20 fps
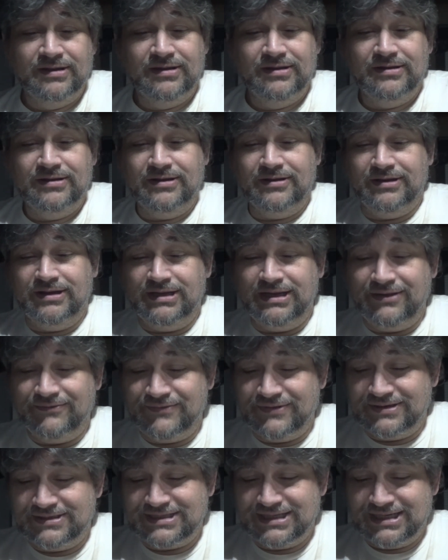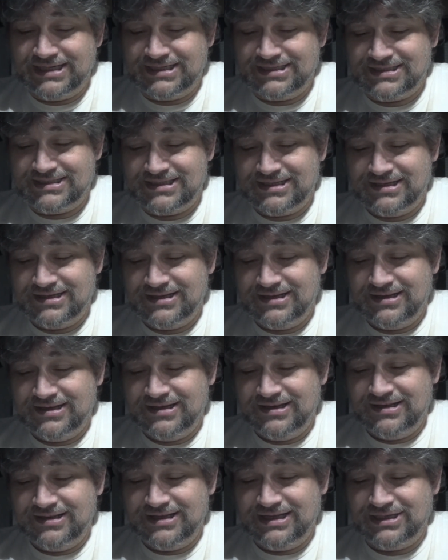The only difference is
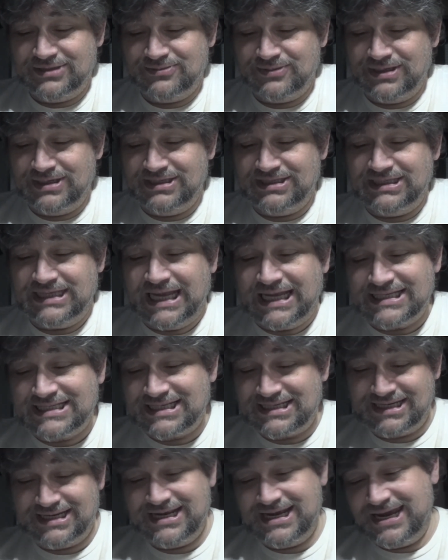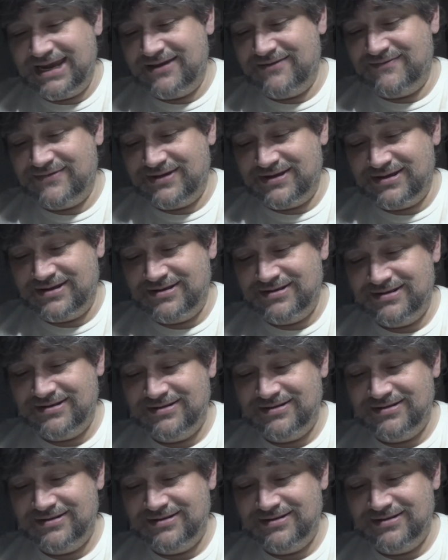this one doesn't have a